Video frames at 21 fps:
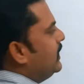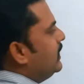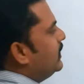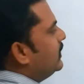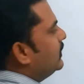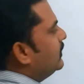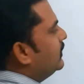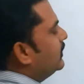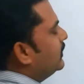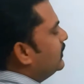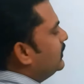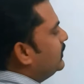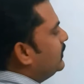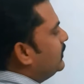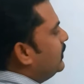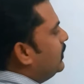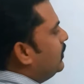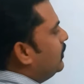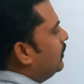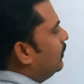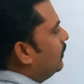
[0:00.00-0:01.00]

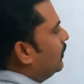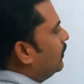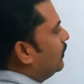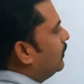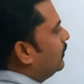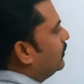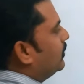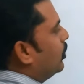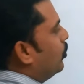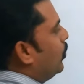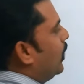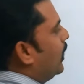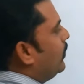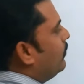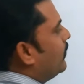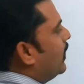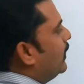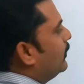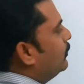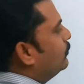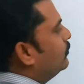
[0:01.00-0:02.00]
Here the y
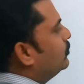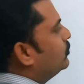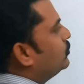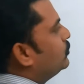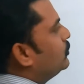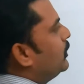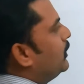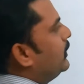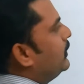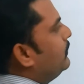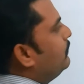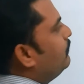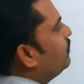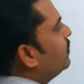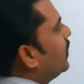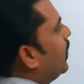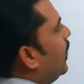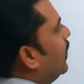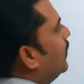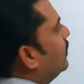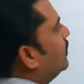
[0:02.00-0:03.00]
value is 3
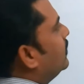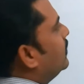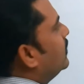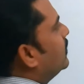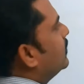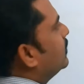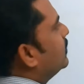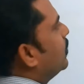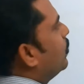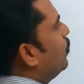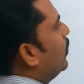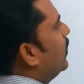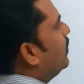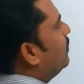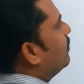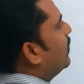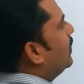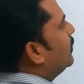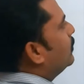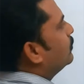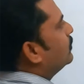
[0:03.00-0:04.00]
and here the y
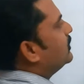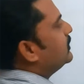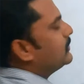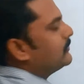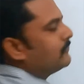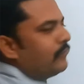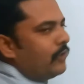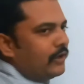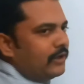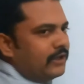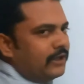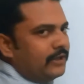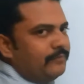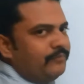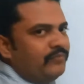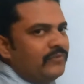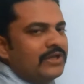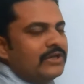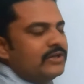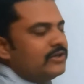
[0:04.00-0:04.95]
value is 40.